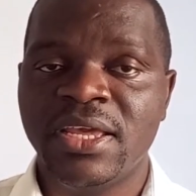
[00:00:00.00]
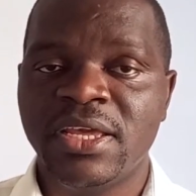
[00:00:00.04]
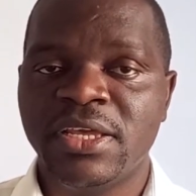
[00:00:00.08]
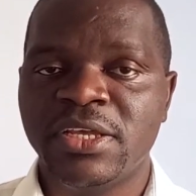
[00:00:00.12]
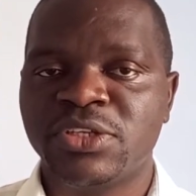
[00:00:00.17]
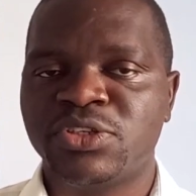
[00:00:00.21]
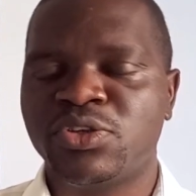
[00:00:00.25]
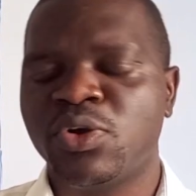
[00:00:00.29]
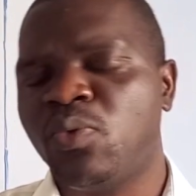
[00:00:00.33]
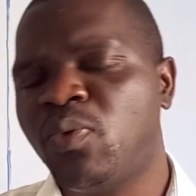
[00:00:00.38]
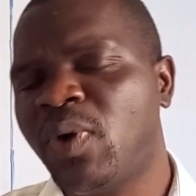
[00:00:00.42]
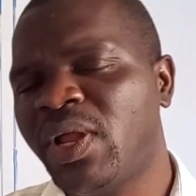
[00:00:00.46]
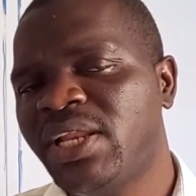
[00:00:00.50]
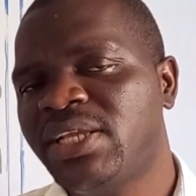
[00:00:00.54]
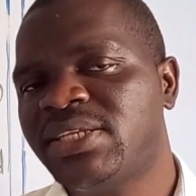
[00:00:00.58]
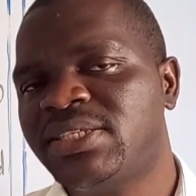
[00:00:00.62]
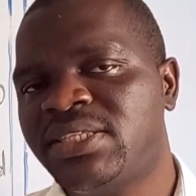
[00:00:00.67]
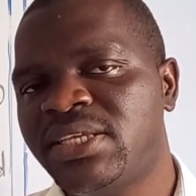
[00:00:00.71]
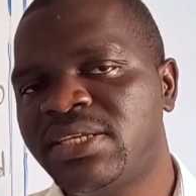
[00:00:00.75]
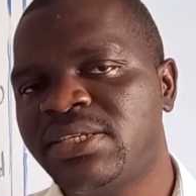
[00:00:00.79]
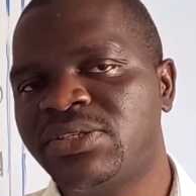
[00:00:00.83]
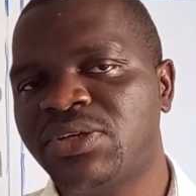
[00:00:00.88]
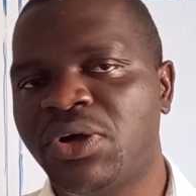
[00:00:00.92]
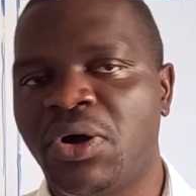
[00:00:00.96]
So what is
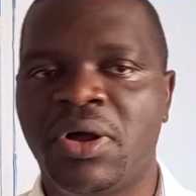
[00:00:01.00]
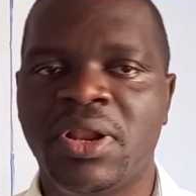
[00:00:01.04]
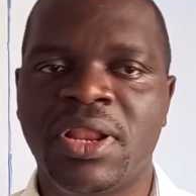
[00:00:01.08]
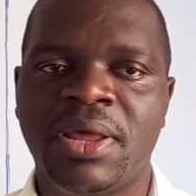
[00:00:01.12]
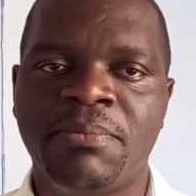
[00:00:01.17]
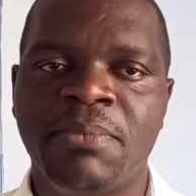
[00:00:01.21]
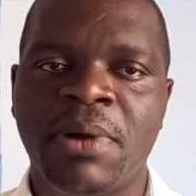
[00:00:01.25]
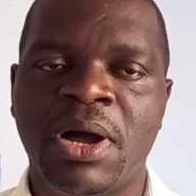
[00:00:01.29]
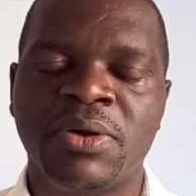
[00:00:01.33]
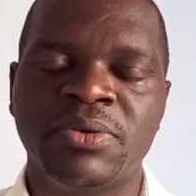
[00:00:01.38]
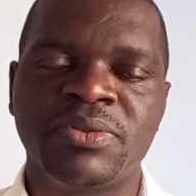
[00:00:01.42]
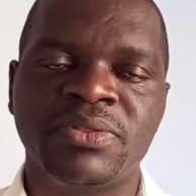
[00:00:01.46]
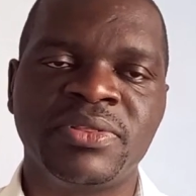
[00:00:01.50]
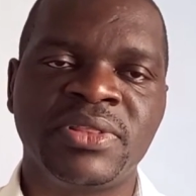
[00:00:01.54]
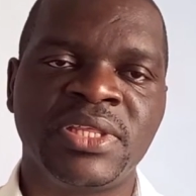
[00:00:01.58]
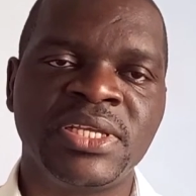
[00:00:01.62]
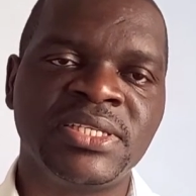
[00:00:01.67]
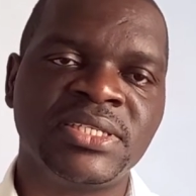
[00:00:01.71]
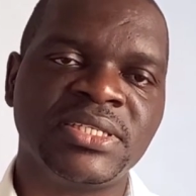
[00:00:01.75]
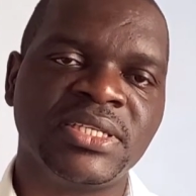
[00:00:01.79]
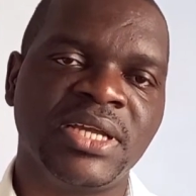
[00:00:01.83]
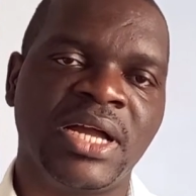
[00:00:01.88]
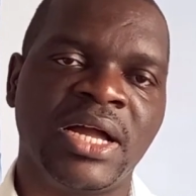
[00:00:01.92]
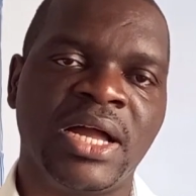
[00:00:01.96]
this all about?
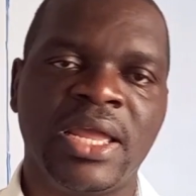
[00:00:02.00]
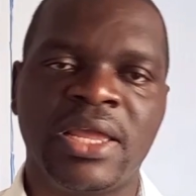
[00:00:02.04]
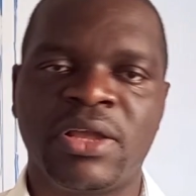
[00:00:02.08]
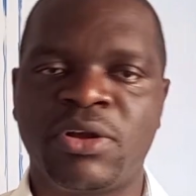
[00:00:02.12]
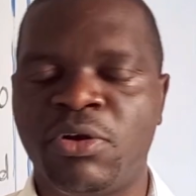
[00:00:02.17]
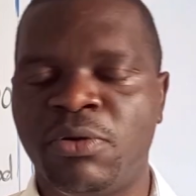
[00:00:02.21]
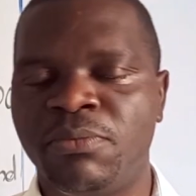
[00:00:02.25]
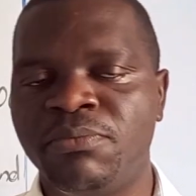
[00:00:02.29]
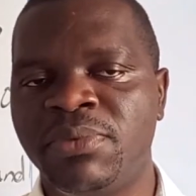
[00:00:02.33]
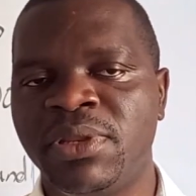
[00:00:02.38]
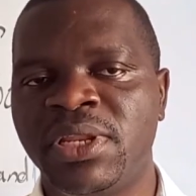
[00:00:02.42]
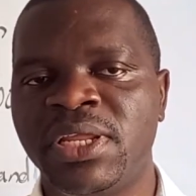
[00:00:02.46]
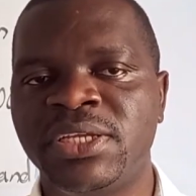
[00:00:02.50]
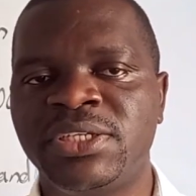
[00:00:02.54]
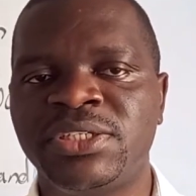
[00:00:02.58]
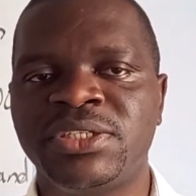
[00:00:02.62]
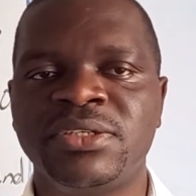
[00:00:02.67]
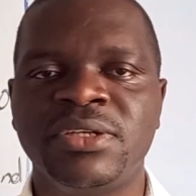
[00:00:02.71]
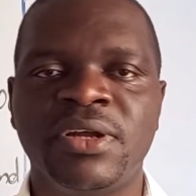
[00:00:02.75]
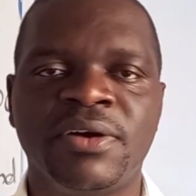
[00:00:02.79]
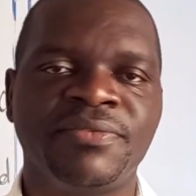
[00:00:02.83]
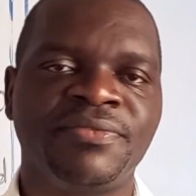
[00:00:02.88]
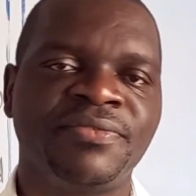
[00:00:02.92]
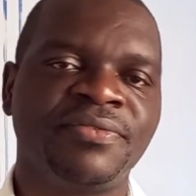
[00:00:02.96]
These are a combination
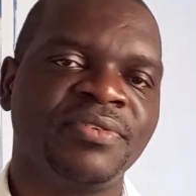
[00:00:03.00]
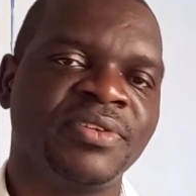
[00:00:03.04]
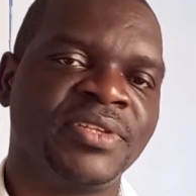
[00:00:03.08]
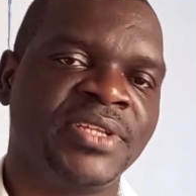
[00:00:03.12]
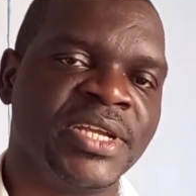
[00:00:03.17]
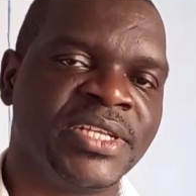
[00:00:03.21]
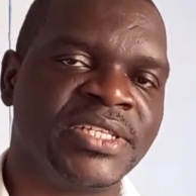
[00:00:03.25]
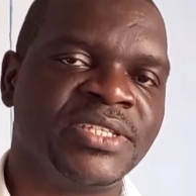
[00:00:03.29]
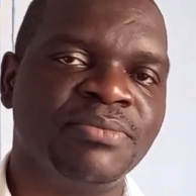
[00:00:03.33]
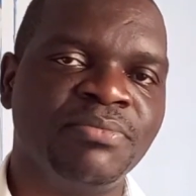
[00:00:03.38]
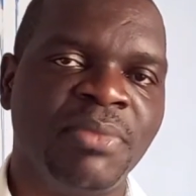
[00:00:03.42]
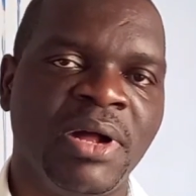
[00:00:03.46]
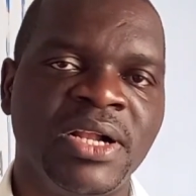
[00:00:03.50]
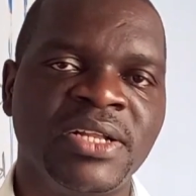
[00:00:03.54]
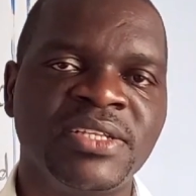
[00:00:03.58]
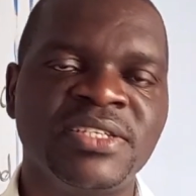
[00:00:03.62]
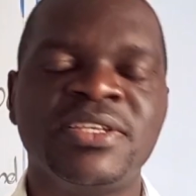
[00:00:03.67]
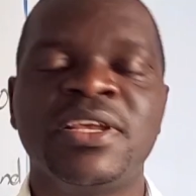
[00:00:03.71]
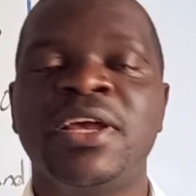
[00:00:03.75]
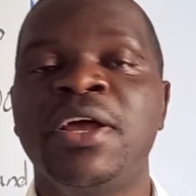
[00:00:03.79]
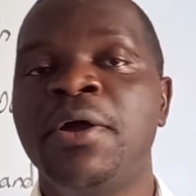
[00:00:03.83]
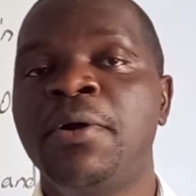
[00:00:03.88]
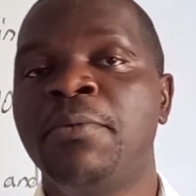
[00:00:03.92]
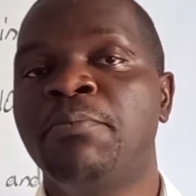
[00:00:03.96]
of decimals
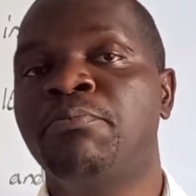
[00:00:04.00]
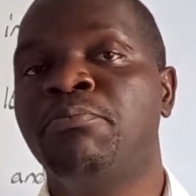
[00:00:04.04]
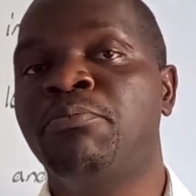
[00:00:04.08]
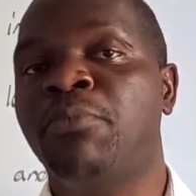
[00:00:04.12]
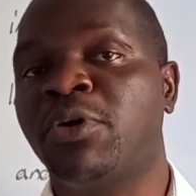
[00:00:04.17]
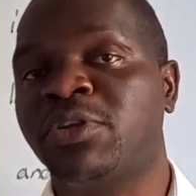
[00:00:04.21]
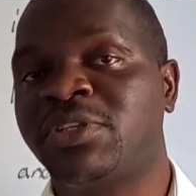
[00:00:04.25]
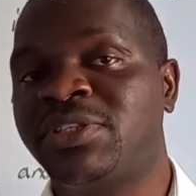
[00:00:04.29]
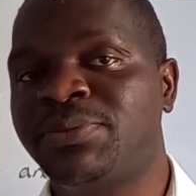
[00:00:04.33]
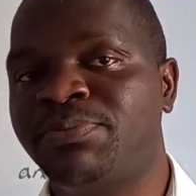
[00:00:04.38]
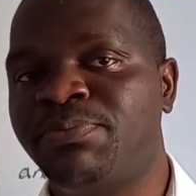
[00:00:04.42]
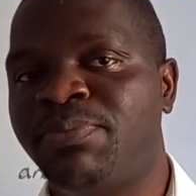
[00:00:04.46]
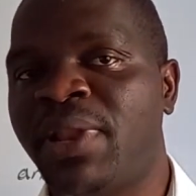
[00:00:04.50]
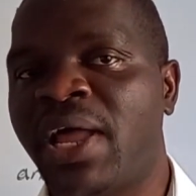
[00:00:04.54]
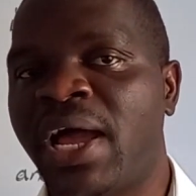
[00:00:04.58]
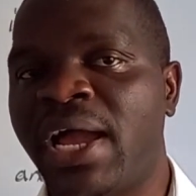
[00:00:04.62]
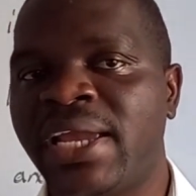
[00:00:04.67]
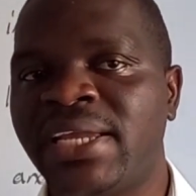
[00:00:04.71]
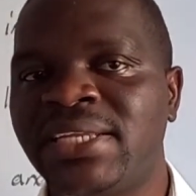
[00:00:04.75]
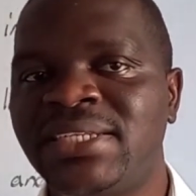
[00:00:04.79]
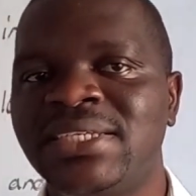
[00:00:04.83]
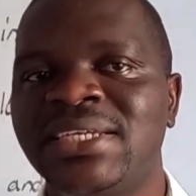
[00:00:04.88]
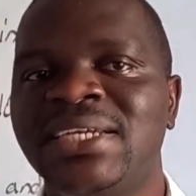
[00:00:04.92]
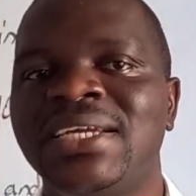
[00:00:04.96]

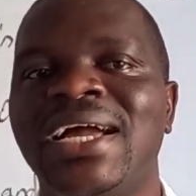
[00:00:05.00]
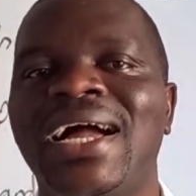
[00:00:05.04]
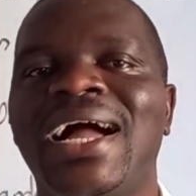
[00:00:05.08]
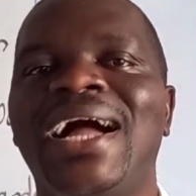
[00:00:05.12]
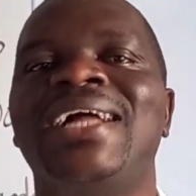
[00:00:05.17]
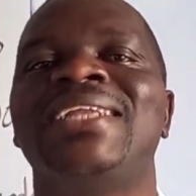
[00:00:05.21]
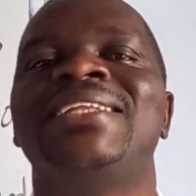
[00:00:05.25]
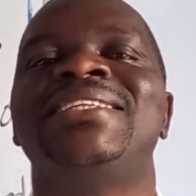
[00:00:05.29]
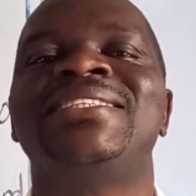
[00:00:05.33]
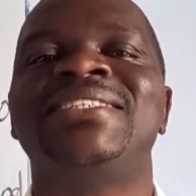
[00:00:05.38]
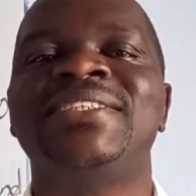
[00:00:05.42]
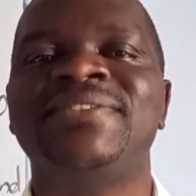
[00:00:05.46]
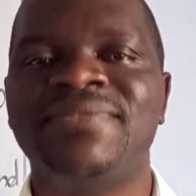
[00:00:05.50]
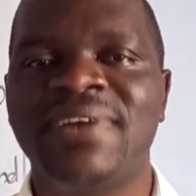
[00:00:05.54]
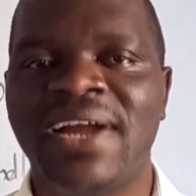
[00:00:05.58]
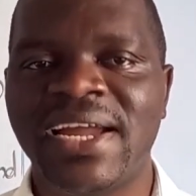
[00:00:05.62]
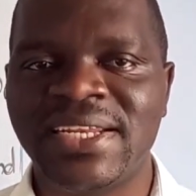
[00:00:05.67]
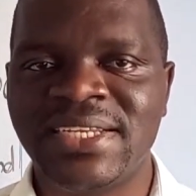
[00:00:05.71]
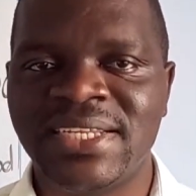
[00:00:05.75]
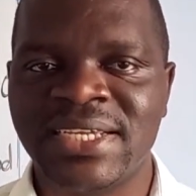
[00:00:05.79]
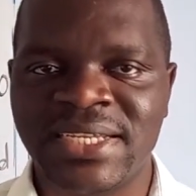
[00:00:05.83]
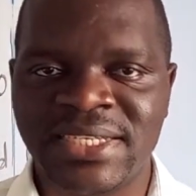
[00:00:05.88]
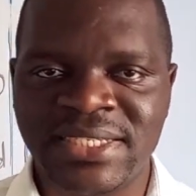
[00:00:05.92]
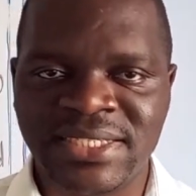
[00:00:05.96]
multiplied and
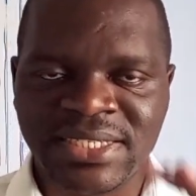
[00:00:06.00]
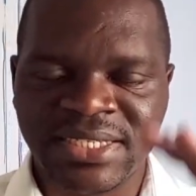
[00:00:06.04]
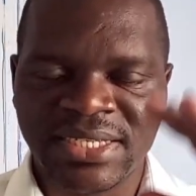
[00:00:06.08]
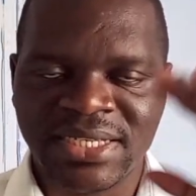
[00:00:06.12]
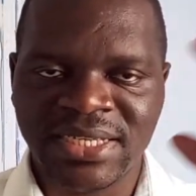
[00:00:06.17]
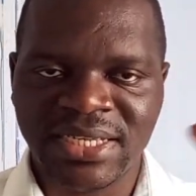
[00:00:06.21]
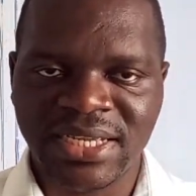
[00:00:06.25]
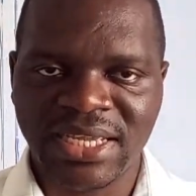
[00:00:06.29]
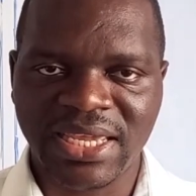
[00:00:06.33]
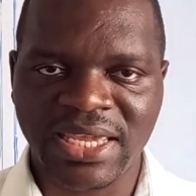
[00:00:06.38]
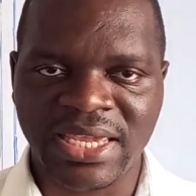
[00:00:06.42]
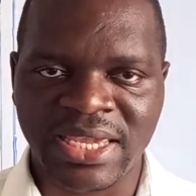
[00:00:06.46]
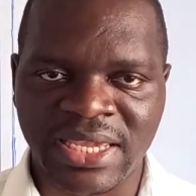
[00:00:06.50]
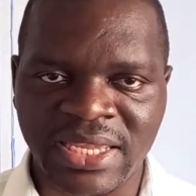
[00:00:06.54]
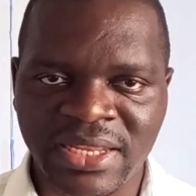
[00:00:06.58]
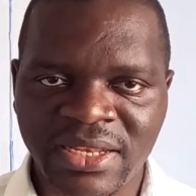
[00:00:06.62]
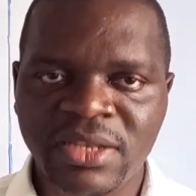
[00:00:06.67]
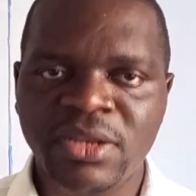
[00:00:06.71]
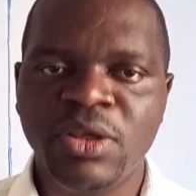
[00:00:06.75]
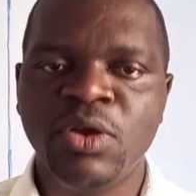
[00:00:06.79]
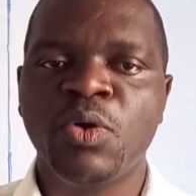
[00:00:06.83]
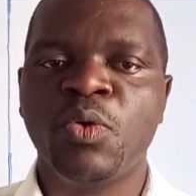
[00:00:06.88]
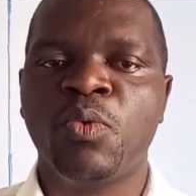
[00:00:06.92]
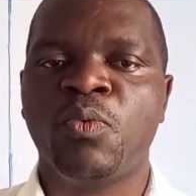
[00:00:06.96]
divided in
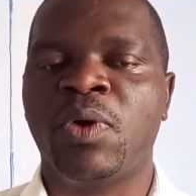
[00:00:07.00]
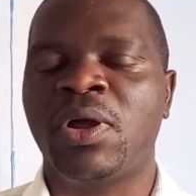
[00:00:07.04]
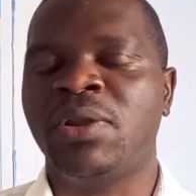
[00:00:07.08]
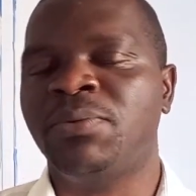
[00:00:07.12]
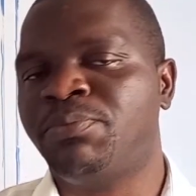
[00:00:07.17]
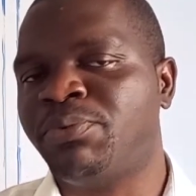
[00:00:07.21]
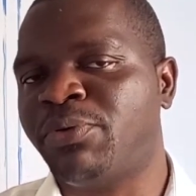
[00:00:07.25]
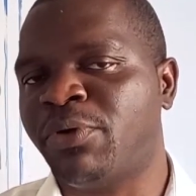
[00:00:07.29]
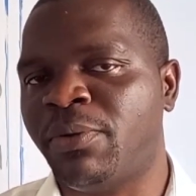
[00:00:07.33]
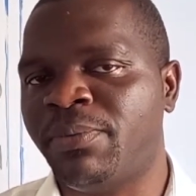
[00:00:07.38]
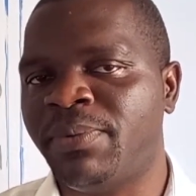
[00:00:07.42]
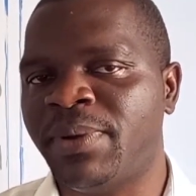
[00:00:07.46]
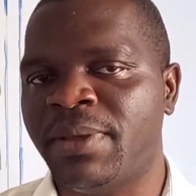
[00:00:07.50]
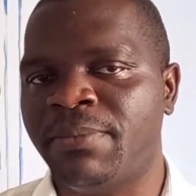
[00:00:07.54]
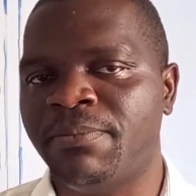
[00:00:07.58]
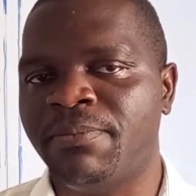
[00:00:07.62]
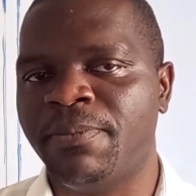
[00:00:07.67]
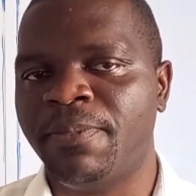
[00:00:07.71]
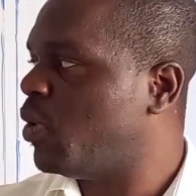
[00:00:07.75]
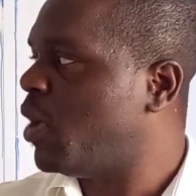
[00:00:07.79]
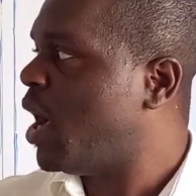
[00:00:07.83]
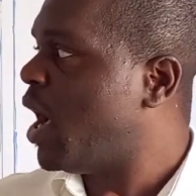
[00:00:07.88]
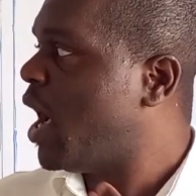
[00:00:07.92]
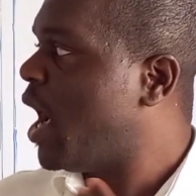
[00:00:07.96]
one problem.
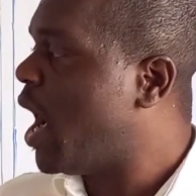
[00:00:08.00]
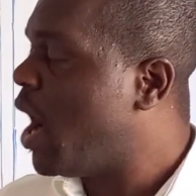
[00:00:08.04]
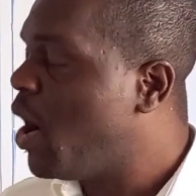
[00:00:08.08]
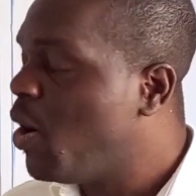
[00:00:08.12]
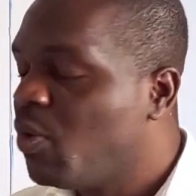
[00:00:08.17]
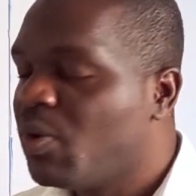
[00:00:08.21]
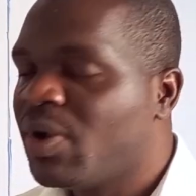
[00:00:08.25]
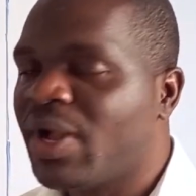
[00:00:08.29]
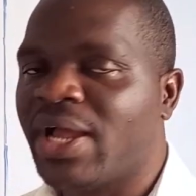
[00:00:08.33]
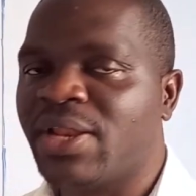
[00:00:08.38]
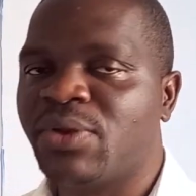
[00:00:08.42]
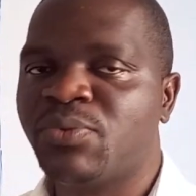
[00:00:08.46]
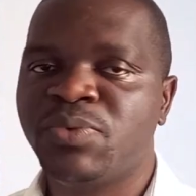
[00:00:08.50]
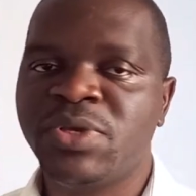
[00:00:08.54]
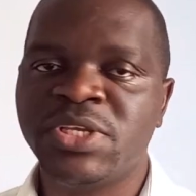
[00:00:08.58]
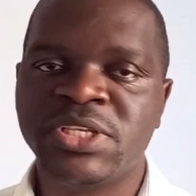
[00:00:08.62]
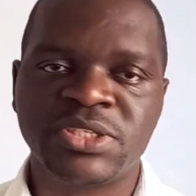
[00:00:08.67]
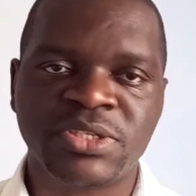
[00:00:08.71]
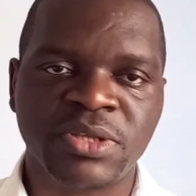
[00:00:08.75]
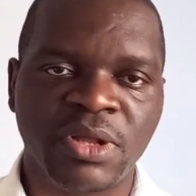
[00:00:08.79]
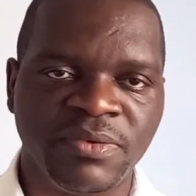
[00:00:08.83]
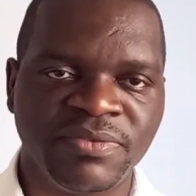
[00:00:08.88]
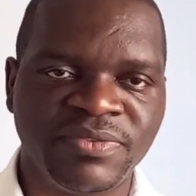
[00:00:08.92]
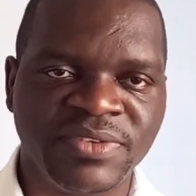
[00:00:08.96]
How can we
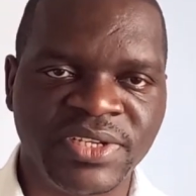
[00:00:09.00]
solve